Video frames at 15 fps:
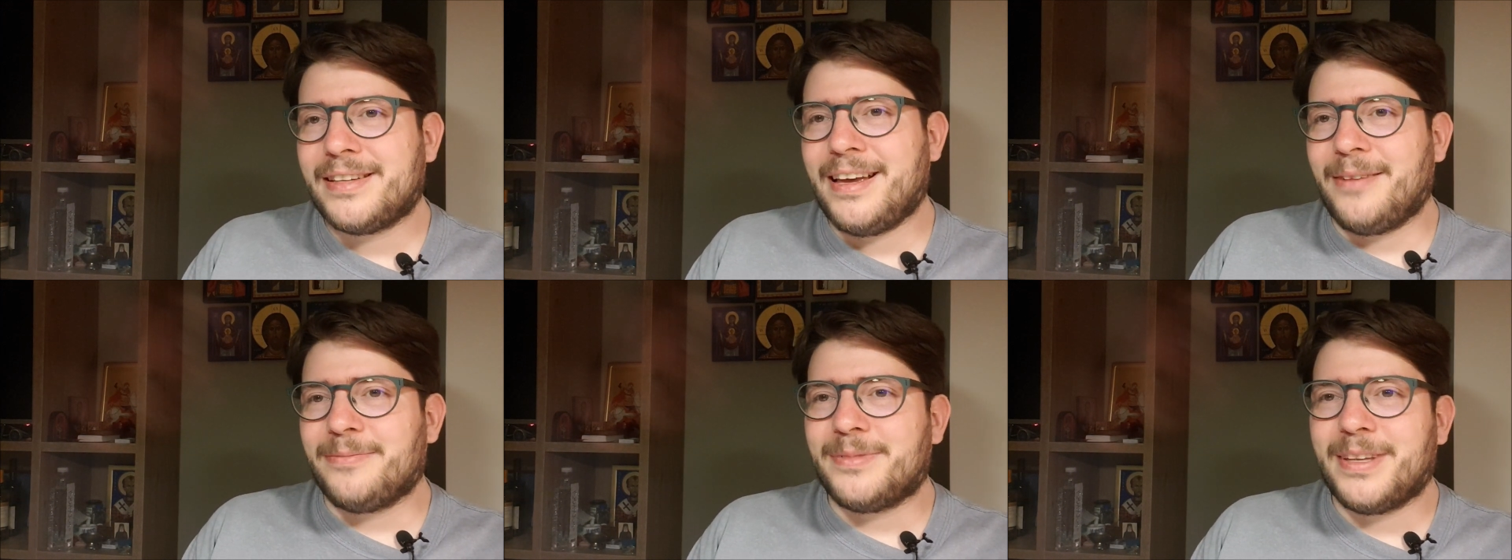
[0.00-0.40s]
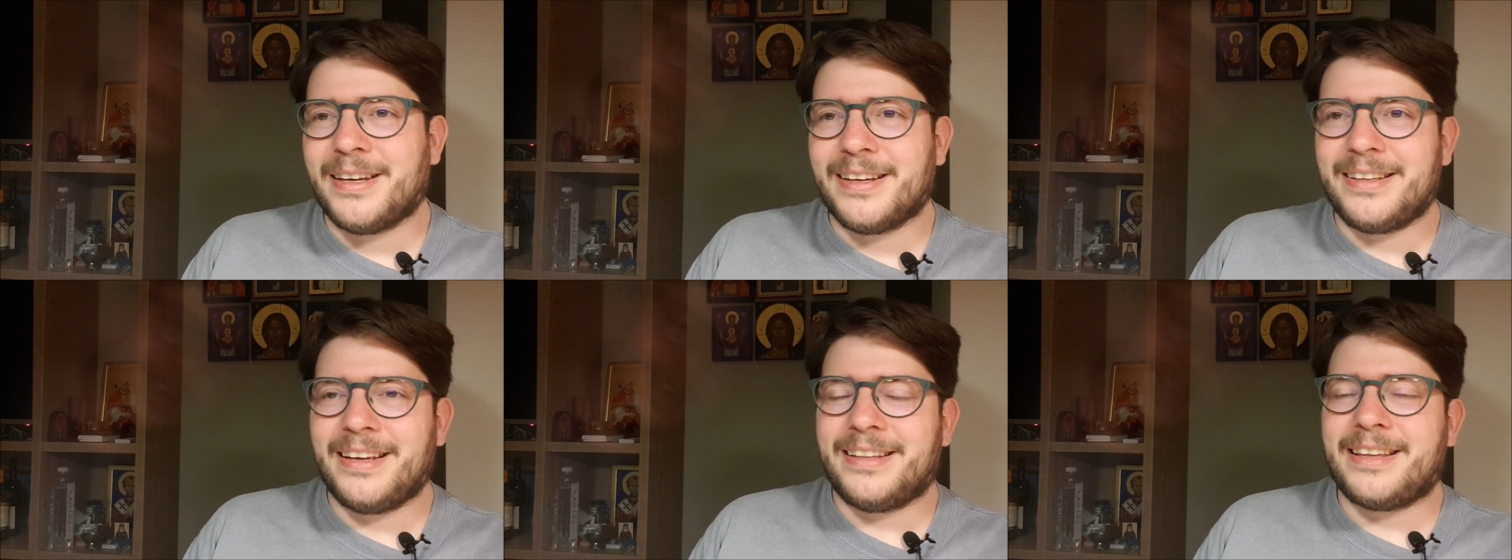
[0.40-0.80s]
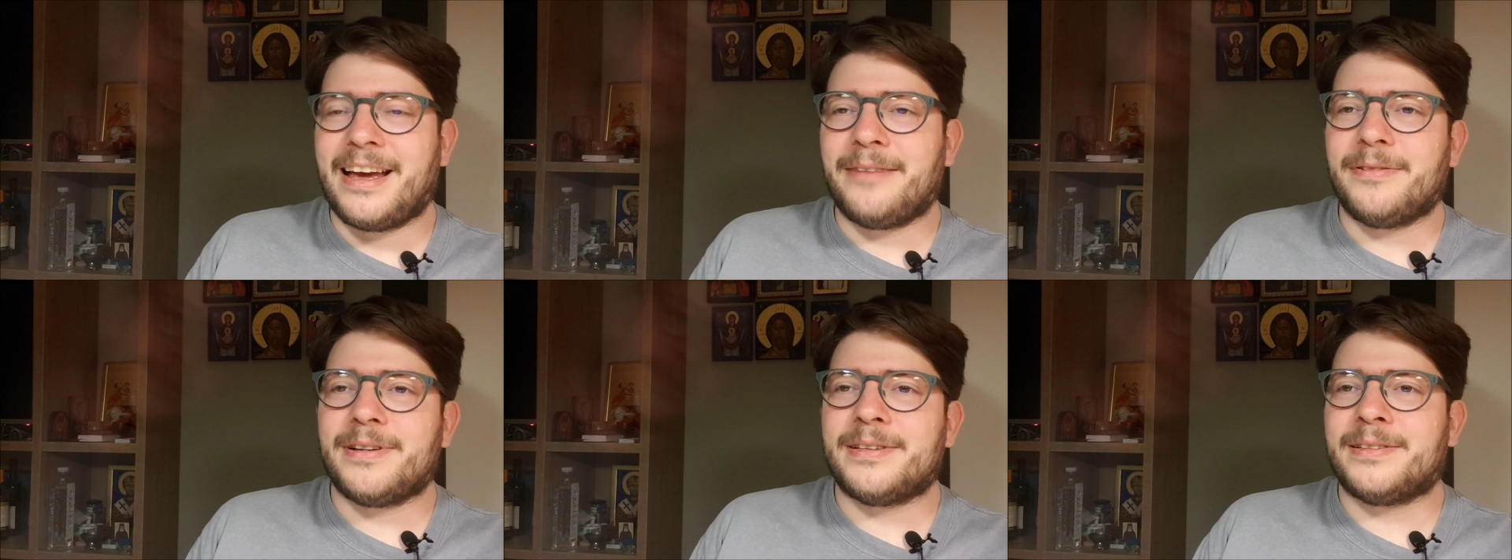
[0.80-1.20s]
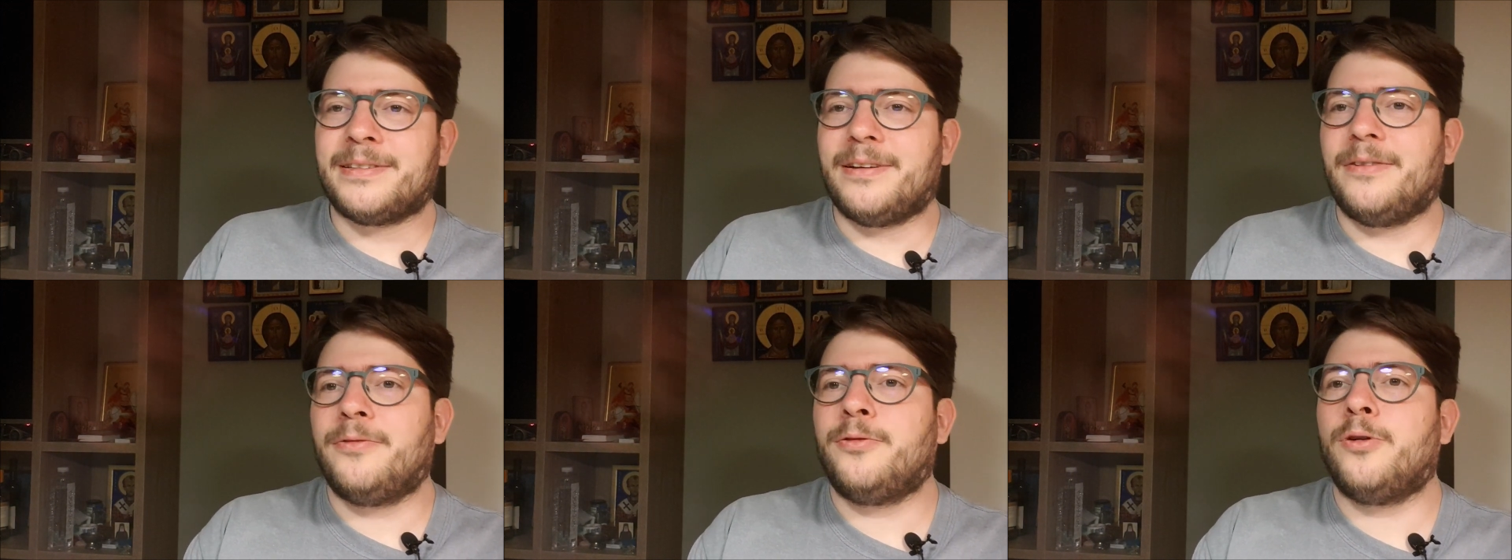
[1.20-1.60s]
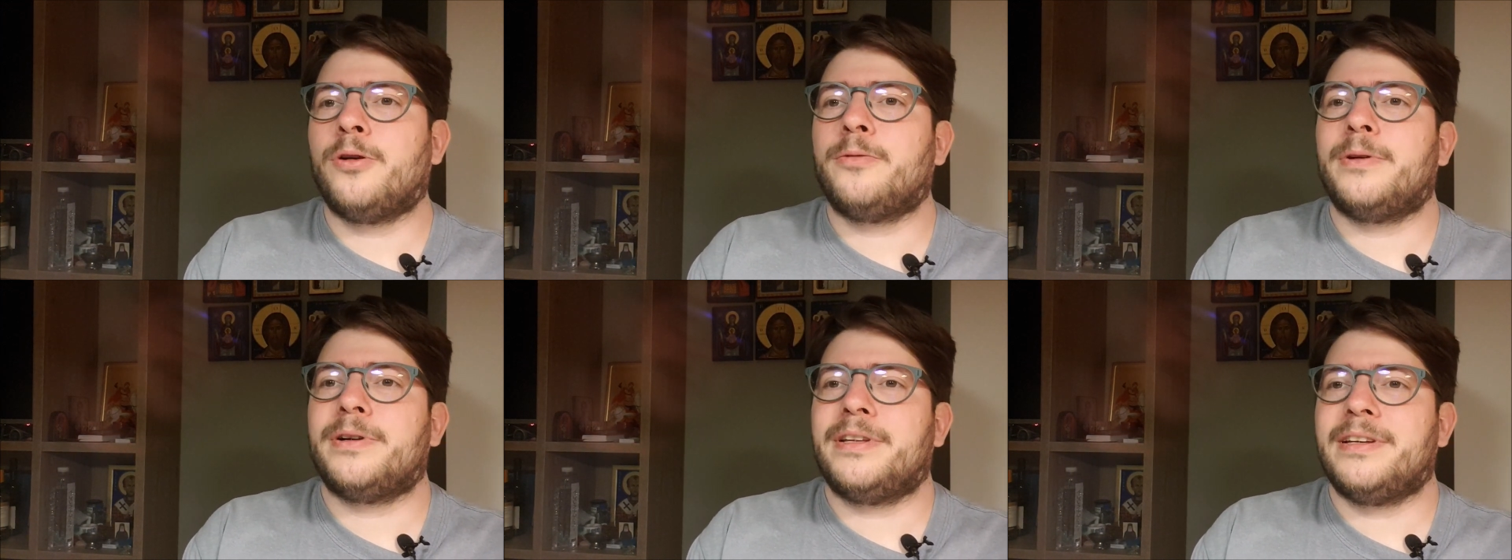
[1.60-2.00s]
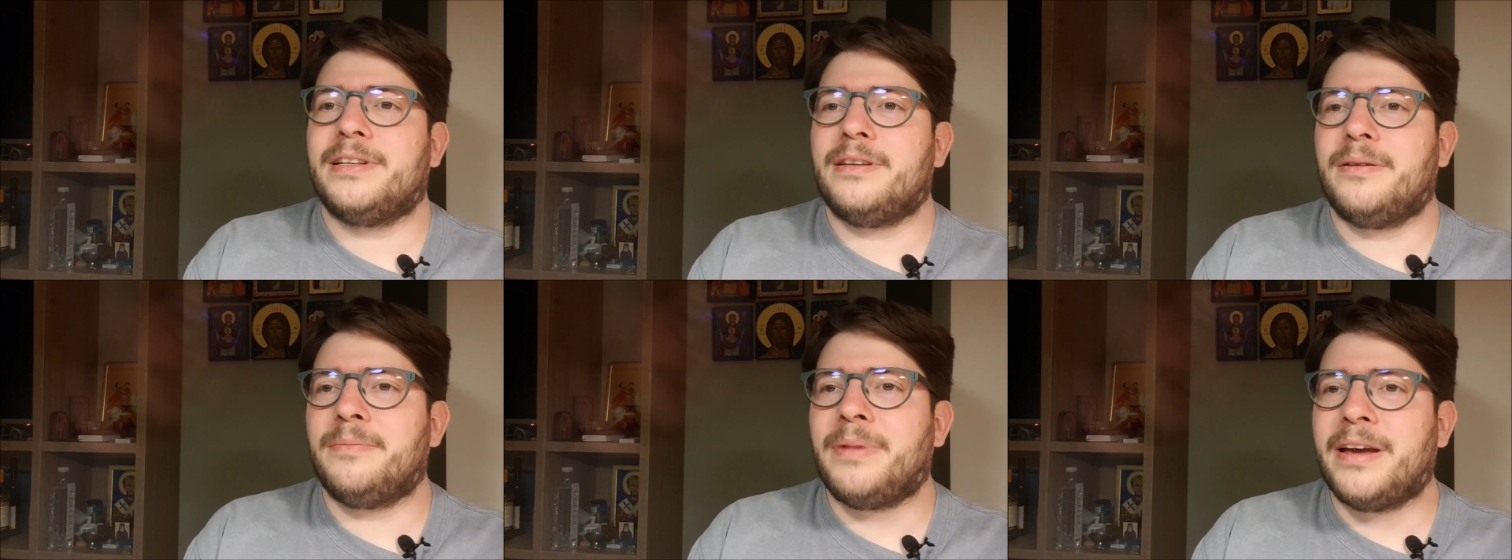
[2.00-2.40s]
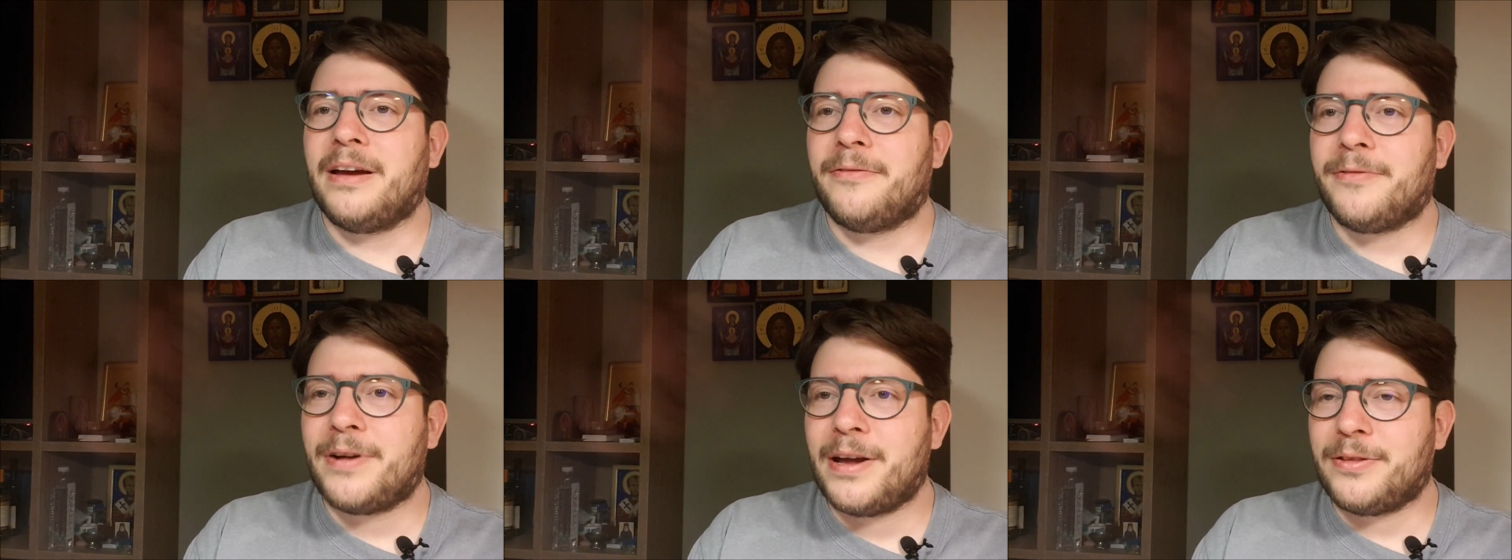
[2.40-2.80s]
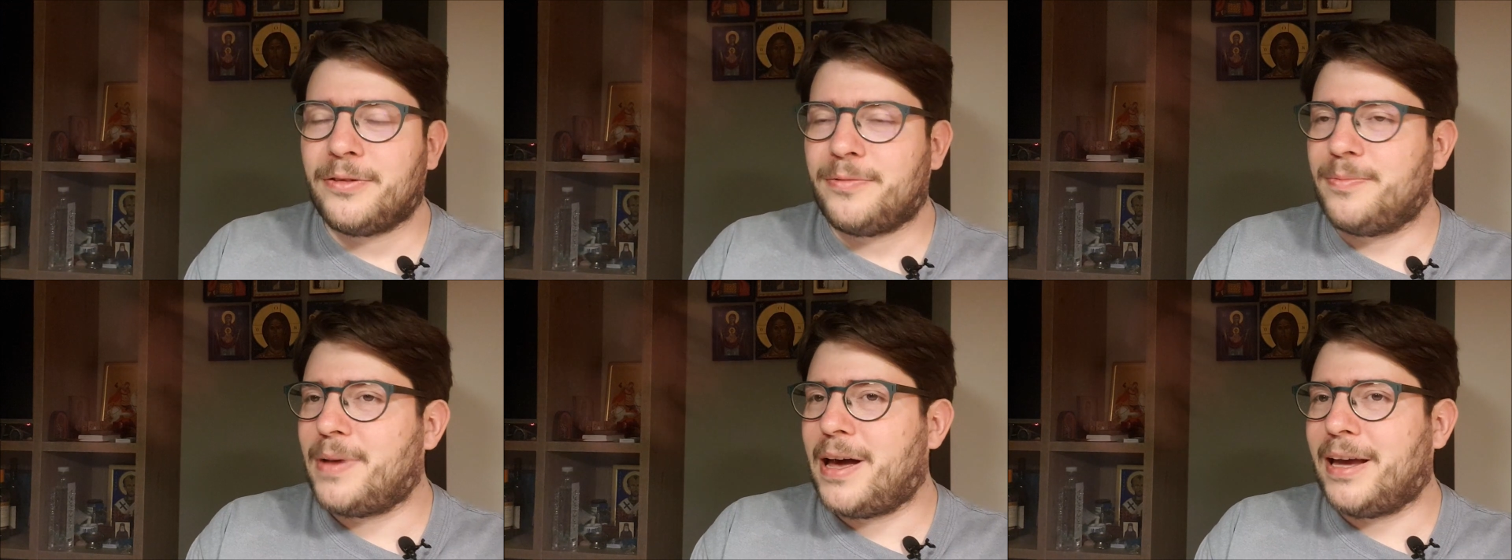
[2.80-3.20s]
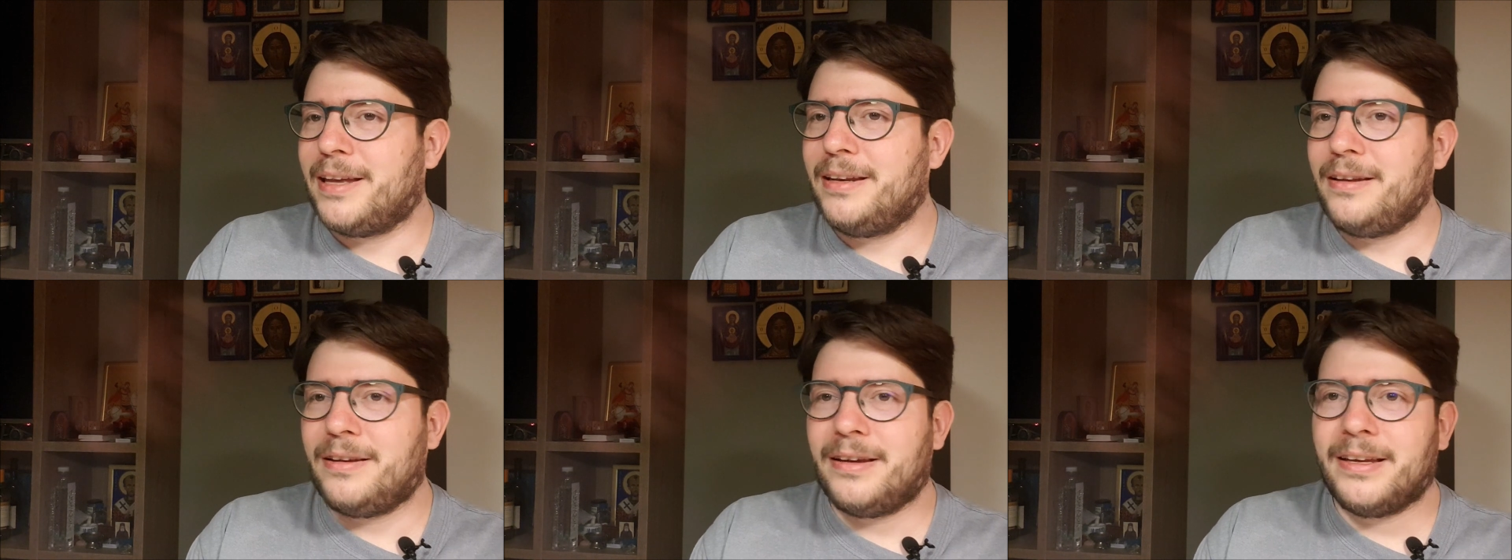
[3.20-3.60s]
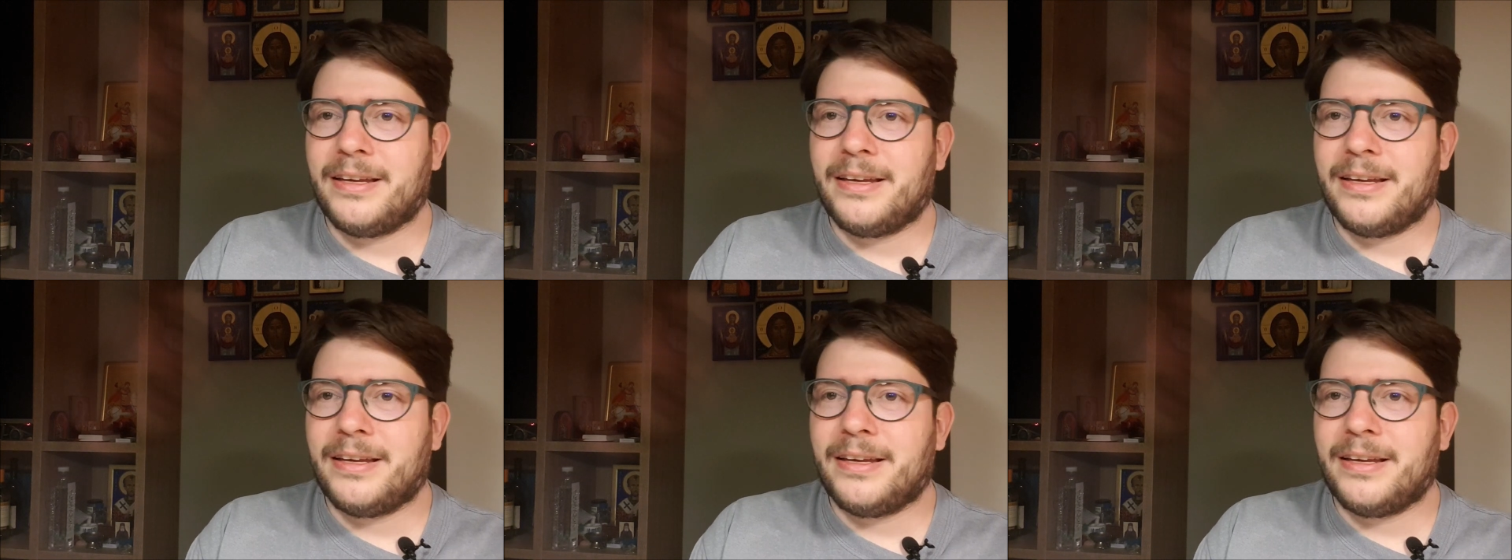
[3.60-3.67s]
something that I was forwarded by a friend of mine,